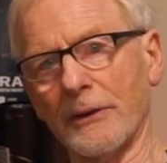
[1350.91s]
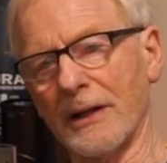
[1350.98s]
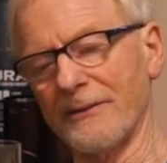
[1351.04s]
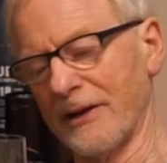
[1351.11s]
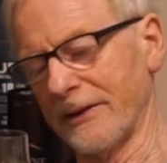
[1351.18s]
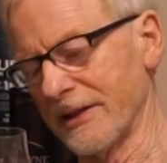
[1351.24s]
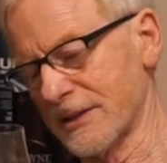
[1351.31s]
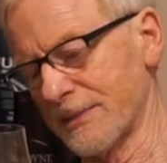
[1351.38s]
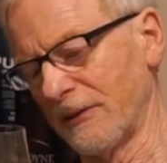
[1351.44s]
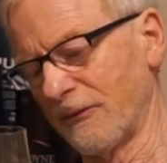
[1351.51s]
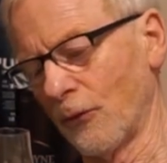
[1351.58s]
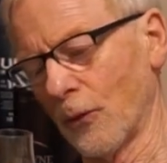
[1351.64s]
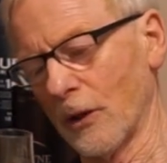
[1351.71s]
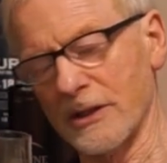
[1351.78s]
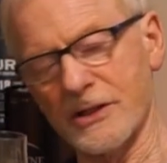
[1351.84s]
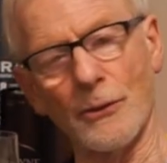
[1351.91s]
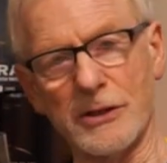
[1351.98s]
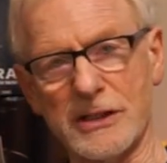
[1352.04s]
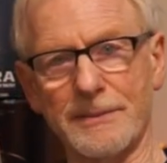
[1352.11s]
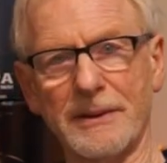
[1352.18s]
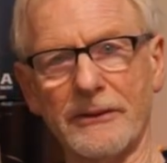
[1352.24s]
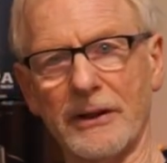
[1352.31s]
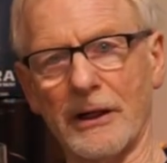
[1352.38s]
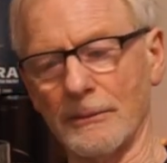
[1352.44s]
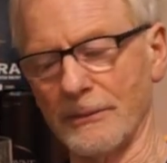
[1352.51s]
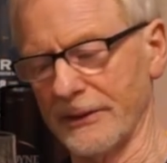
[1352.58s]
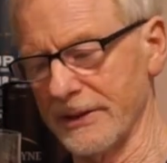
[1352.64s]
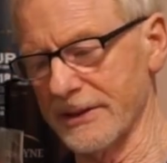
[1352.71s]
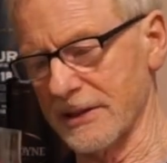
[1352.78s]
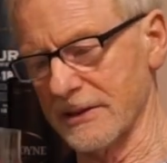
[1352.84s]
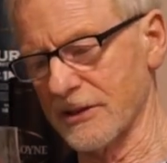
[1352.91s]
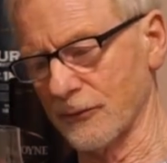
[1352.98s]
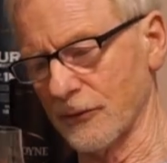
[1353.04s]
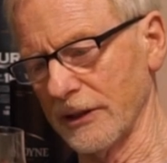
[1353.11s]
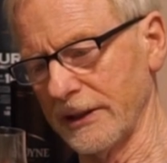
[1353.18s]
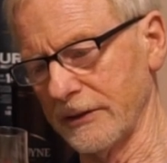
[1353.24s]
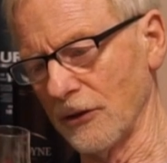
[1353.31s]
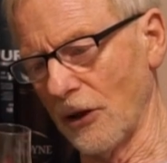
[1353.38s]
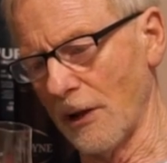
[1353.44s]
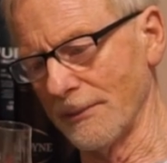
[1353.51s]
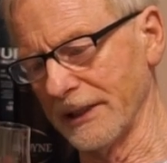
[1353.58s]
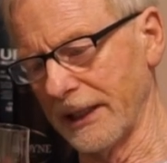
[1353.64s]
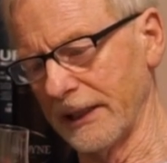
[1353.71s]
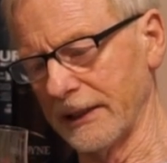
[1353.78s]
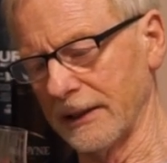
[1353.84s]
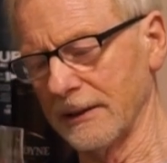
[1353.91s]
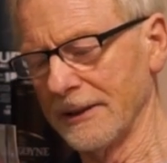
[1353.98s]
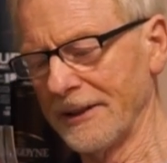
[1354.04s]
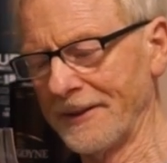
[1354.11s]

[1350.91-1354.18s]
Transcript: I've had this before; it's always been there, but it's really dominating